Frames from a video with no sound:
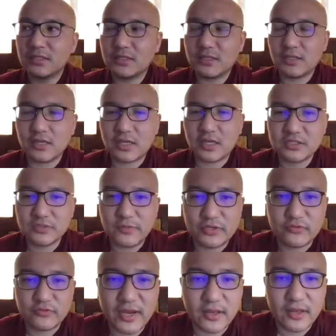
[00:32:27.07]
cultivate
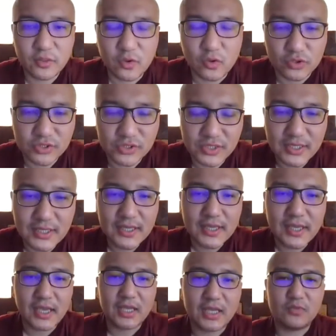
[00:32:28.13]
right thoughts.
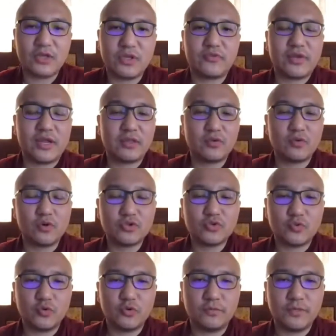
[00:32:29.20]
And with right thought, we
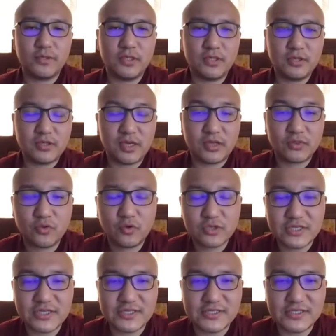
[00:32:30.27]
will be a thought
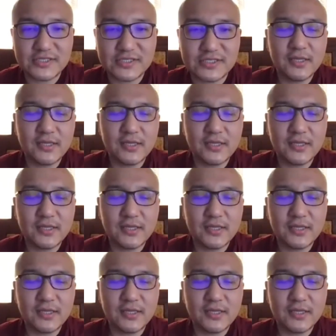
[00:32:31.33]
is a